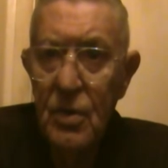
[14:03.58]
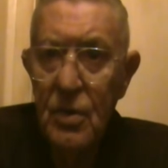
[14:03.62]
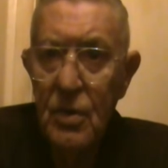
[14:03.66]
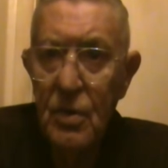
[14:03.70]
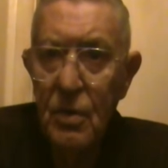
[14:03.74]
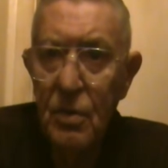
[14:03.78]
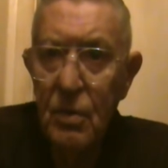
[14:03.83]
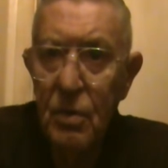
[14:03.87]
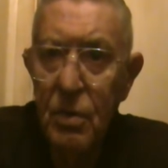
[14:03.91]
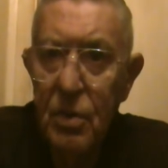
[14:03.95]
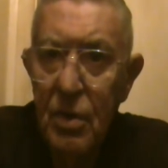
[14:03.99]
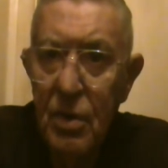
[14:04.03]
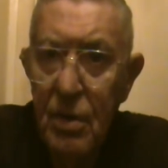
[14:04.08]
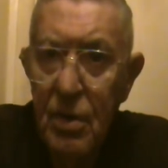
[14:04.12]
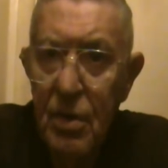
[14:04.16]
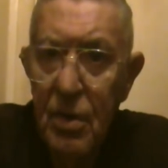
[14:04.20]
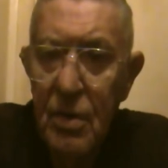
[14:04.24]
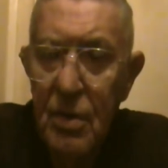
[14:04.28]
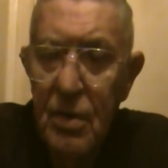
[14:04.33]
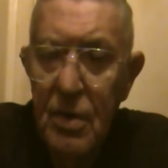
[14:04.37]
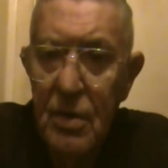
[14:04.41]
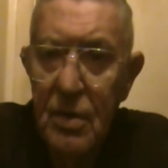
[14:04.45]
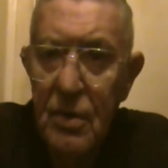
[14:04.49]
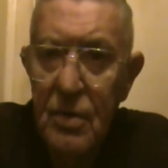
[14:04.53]

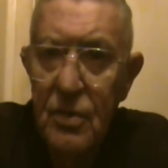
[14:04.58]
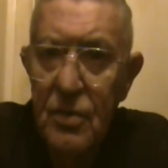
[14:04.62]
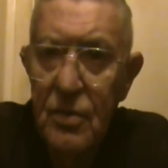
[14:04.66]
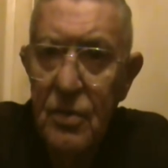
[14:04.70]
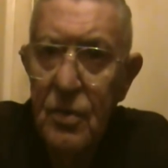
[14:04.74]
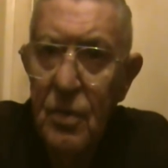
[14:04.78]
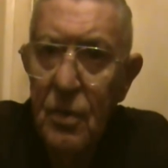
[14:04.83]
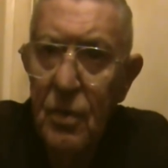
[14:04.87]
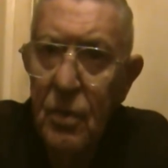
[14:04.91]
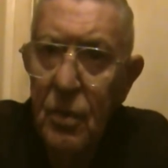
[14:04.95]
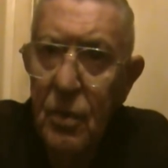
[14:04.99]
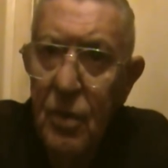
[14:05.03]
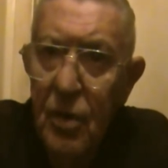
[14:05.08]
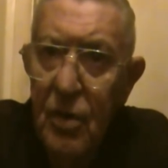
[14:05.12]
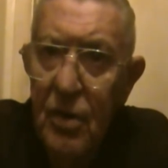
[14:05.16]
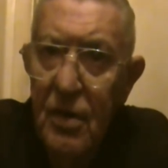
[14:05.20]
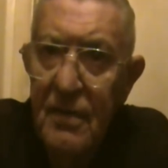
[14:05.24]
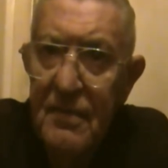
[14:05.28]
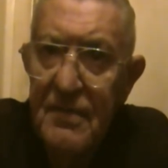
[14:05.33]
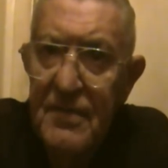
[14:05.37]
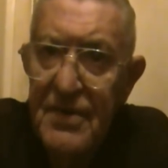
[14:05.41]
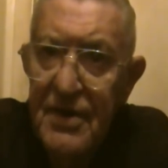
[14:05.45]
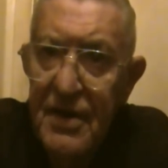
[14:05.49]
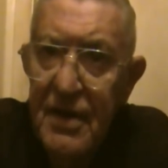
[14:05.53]
world
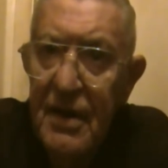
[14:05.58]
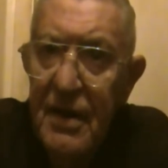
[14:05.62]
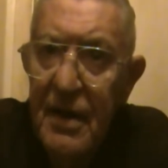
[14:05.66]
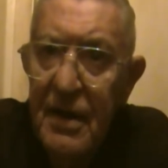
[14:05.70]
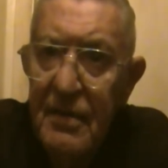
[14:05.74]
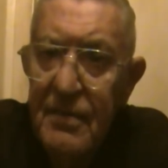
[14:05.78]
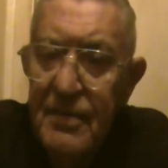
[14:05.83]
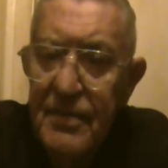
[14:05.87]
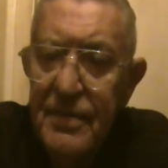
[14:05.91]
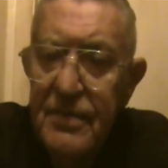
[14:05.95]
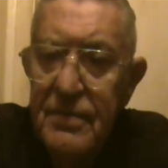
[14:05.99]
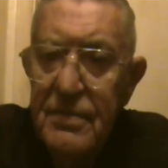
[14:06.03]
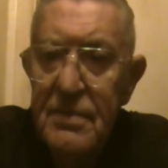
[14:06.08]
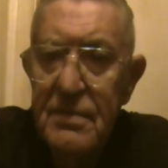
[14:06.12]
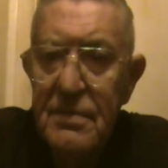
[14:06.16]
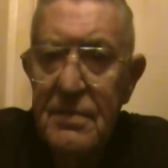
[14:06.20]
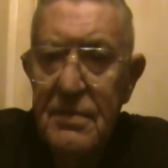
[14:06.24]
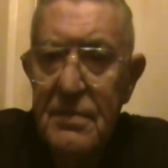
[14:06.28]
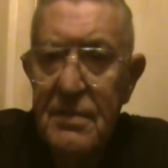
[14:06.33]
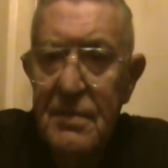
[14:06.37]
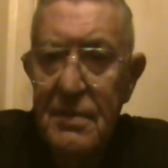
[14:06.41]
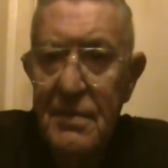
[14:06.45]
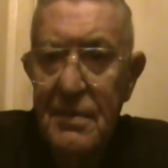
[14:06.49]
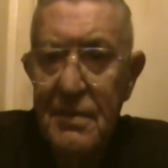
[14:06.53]
warmed up,
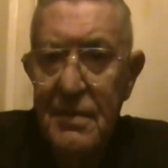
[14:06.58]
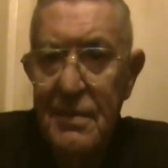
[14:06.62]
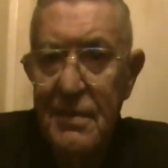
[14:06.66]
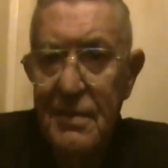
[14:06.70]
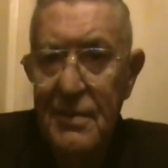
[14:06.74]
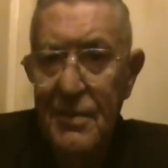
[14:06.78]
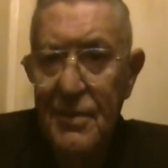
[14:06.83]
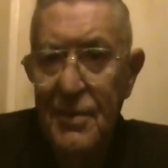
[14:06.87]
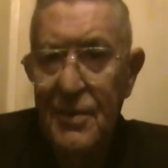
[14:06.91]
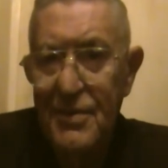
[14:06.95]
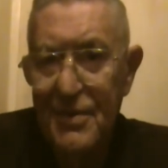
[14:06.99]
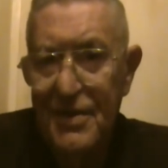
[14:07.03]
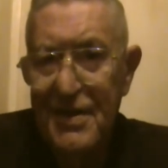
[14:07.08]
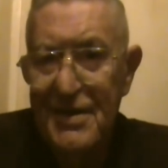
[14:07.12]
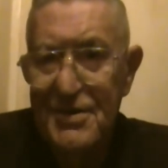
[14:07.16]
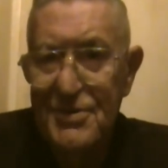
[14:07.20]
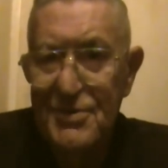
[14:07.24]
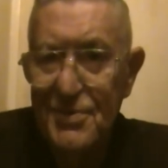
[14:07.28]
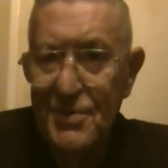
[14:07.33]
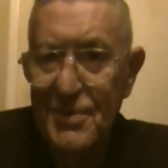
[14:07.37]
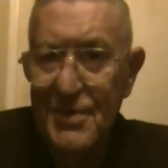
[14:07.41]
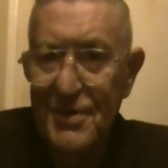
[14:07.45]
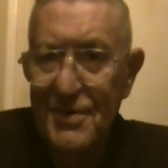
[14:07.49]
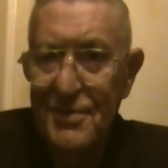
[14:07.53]
or
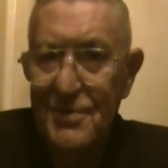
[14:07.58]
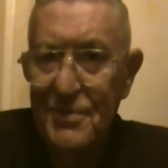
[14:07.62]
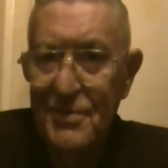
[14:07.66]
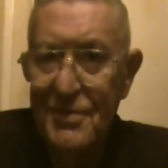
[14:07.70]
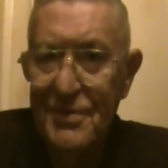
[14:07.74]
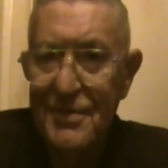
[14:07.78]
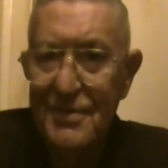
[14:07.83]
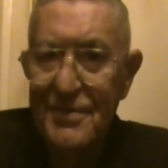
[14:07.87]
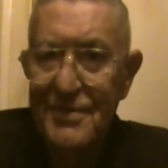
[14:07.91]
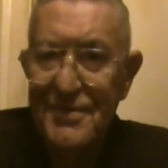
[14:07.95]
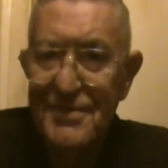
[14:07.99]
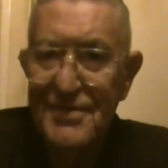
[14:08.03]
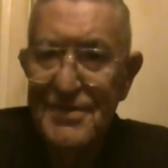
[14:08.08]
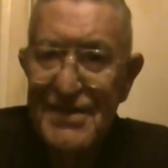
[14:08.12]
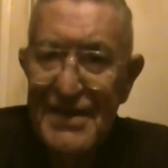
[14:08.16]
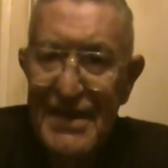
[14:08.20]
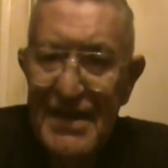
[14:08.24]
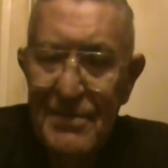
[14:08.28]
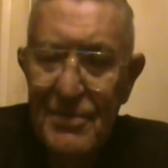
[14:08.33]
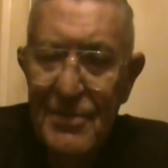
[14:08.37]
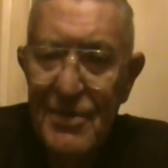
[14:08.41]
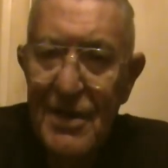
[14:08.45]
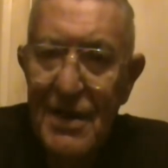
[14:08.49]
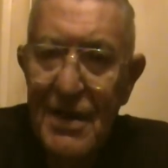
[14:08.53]
that's what it would
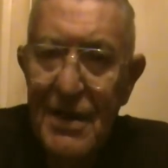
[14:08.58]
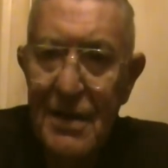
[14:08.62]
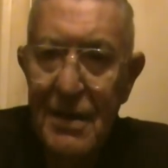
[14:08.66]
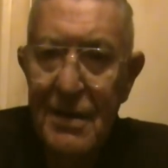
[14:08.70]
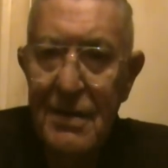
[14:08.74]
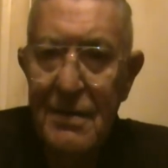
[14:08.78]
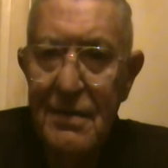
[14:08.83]
seem like.